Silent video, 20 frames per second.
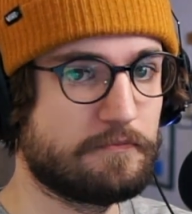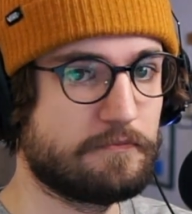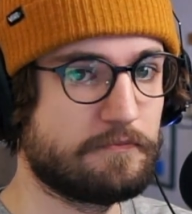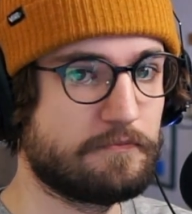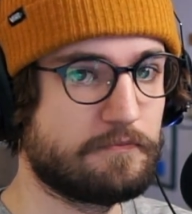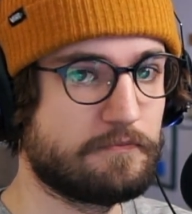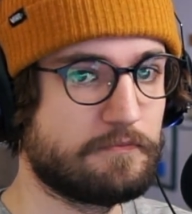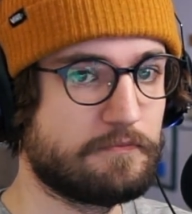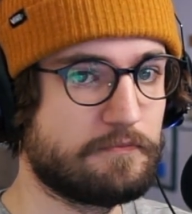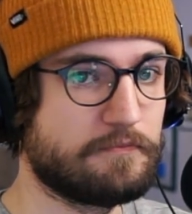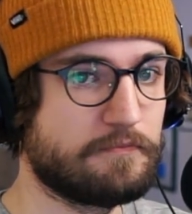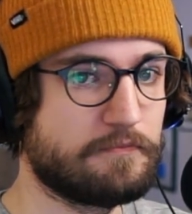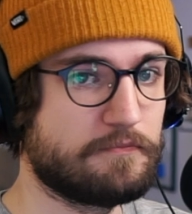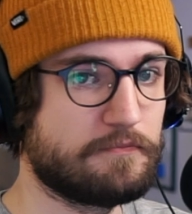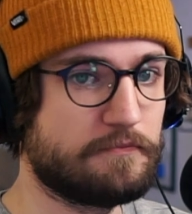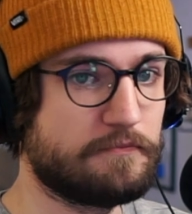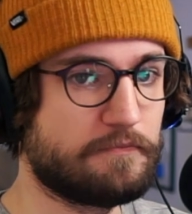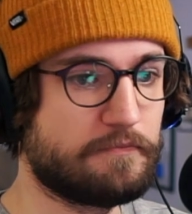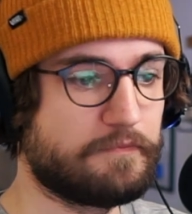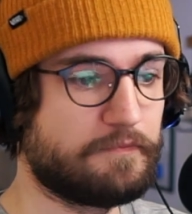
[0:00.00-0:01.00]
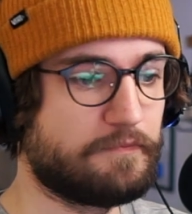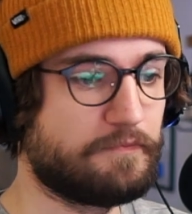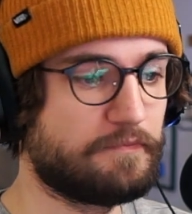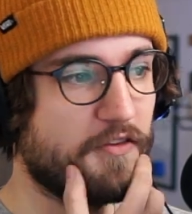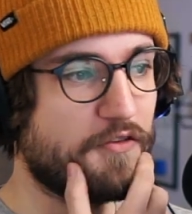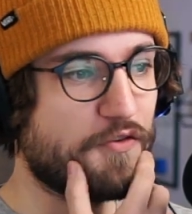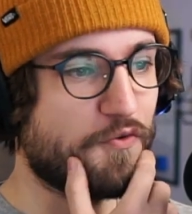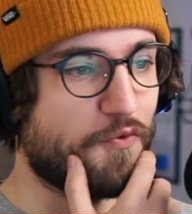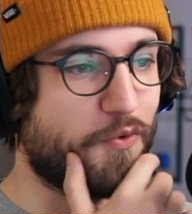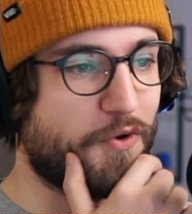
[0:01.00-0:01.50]
Tore them limb from limb.
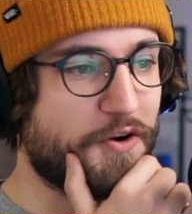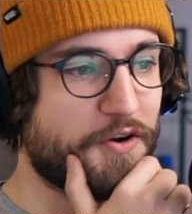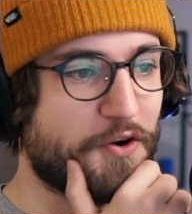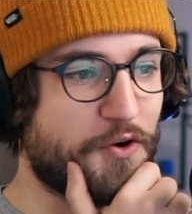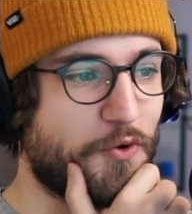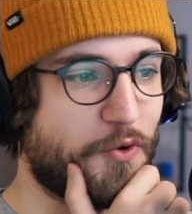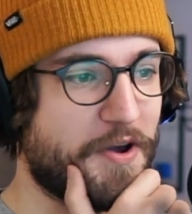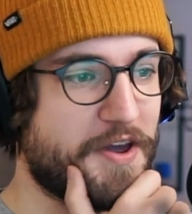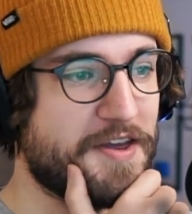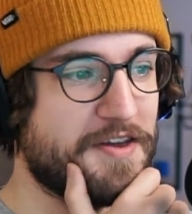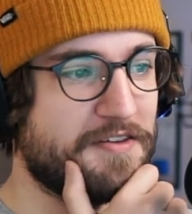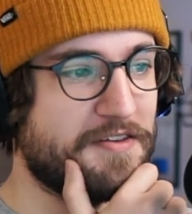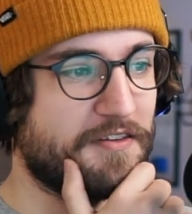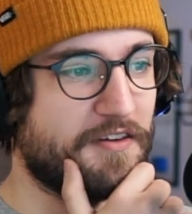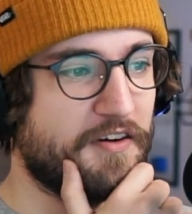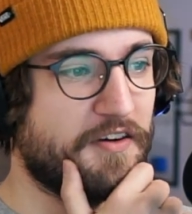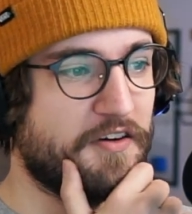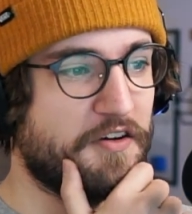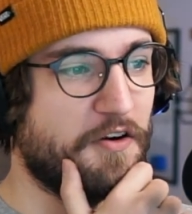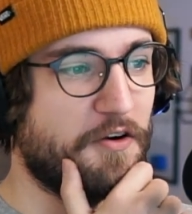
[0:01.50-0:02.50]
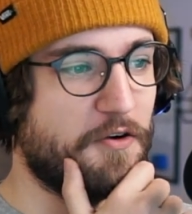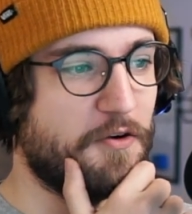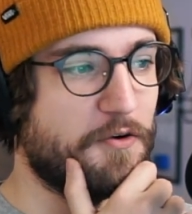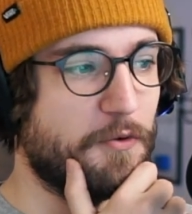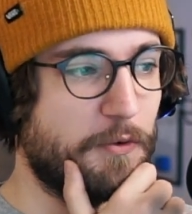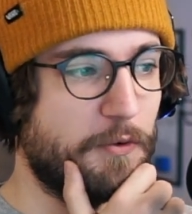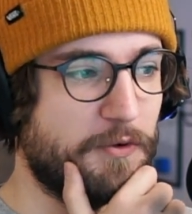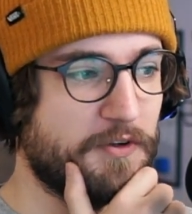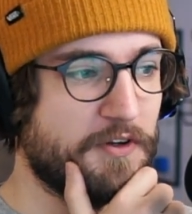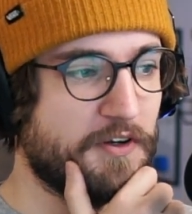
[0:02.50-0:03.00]
Dude, what a great
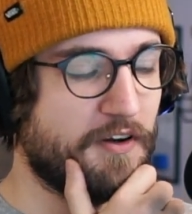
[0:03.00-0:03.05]
show.